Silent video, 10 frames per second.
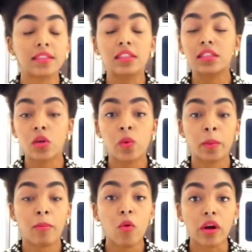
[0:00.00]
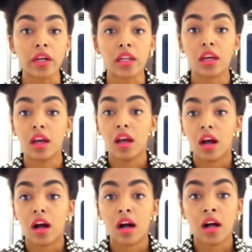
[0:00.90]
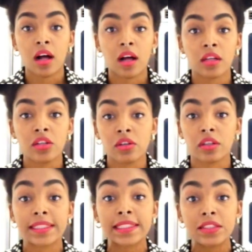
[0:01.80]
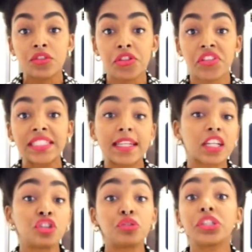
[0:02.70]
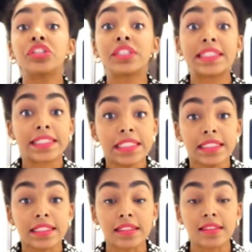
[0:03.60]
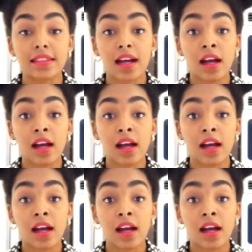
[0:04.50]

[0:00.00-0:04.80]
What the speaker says: It's so important, because these are the things that can trigger diseases.